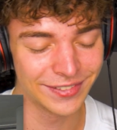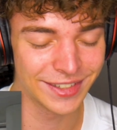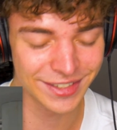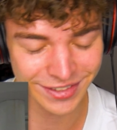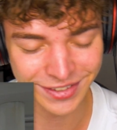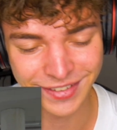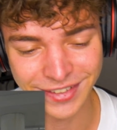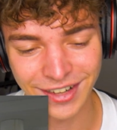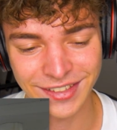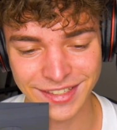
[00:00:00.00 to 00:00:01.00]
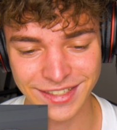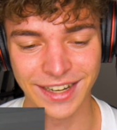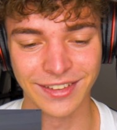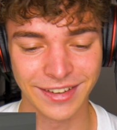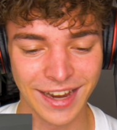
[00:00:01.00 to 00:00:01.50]
for the security guard to see
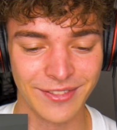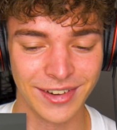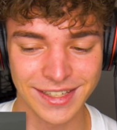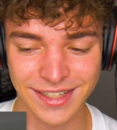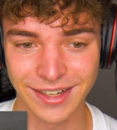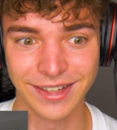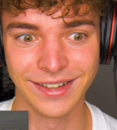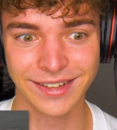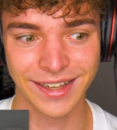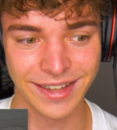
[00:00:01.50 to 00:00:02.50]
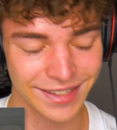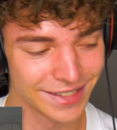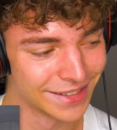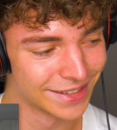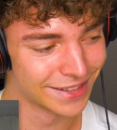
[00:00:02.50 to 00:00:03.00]
that on the camera. I was like, okay,
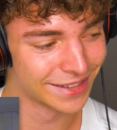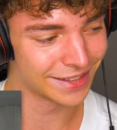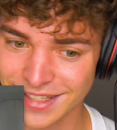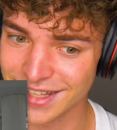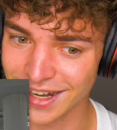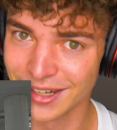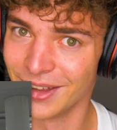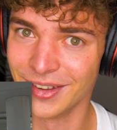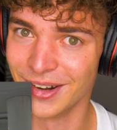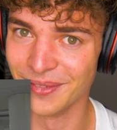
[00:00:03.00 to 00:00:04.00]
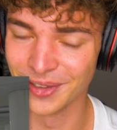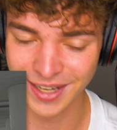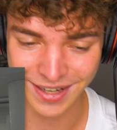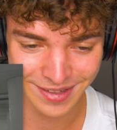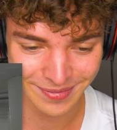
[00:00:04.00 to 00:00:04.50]
this is like not a normal
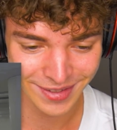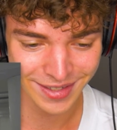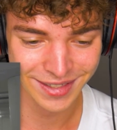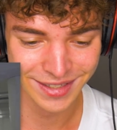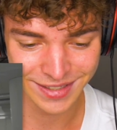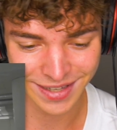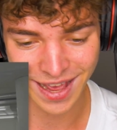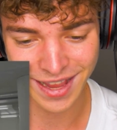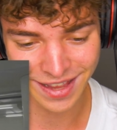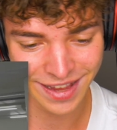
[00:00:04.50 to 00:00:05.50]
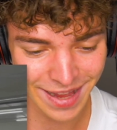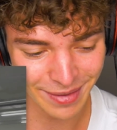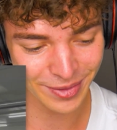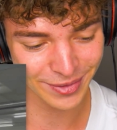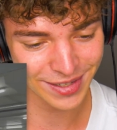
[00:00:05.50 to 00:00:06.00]
day. So yeah, he came
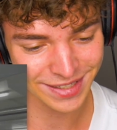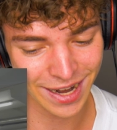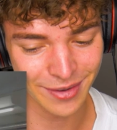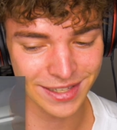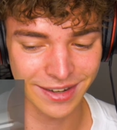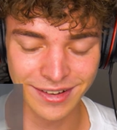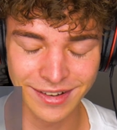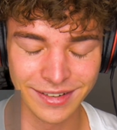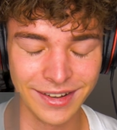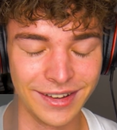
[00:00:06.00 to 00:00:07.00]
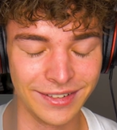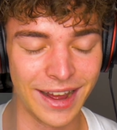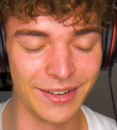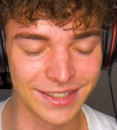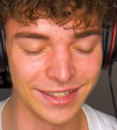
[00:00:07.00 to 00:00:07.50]
up to us and I was like, oh no,
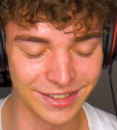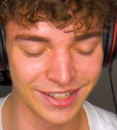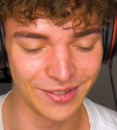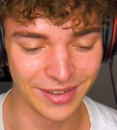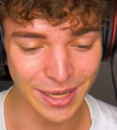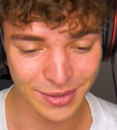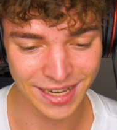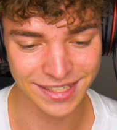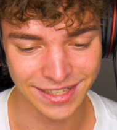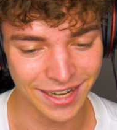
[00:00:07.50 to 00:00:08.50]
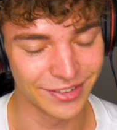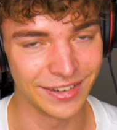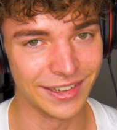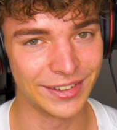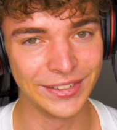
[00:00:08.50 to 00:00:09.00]
now it's gonna come. And he was actually like
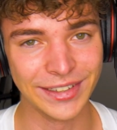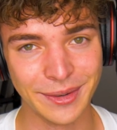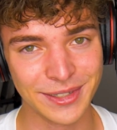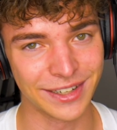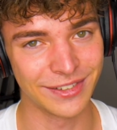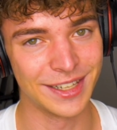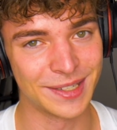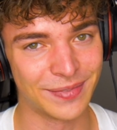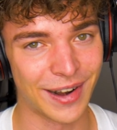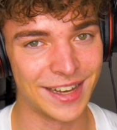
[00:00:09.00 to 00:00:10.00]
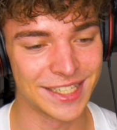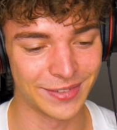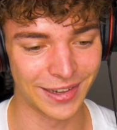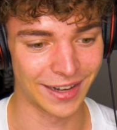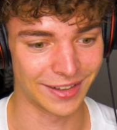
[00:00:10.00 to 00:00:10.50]
really cool and he was like really surprised
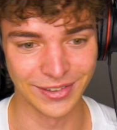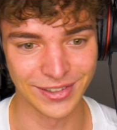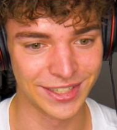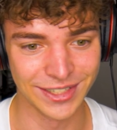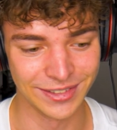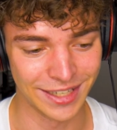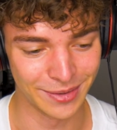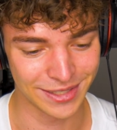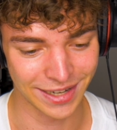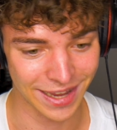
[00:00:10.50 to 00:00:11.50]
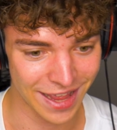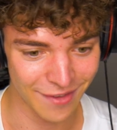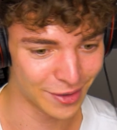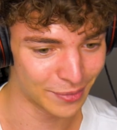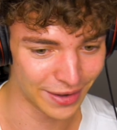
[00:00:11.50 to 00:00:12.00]
about like the whole shoot. And he was like, hey,
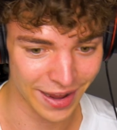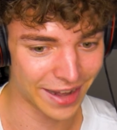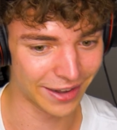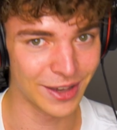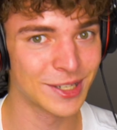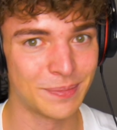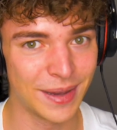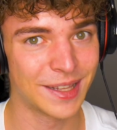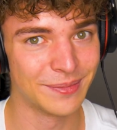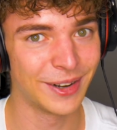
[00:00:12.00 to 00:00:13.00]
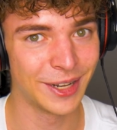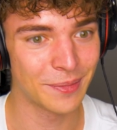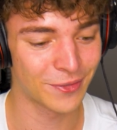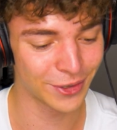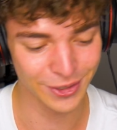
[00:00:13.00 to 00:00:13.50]
if you want, I can also pick the money
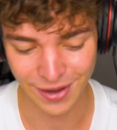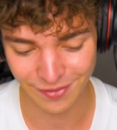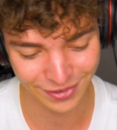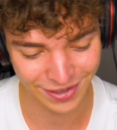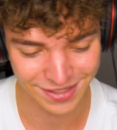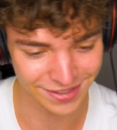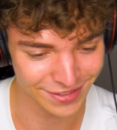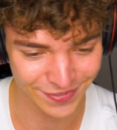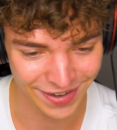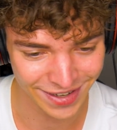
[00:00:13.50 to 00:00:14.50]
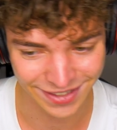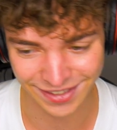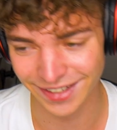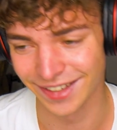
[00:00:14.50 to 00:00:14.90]
up for you after it, so it's fine.